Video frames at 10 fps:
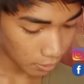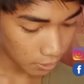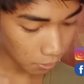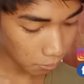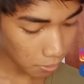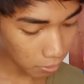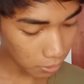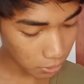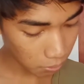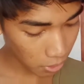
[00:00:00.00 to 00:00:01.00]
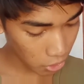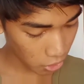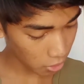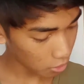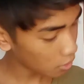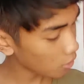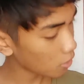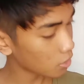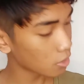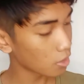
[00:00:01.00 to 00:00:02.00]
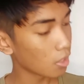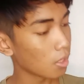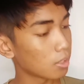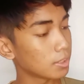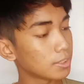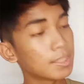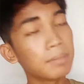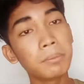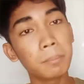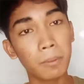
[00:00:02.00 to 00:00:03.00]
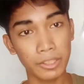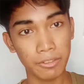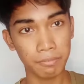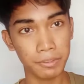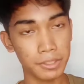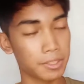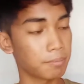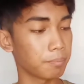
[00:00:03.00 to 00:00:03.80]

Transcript: So we will swatch this Slumber Party first.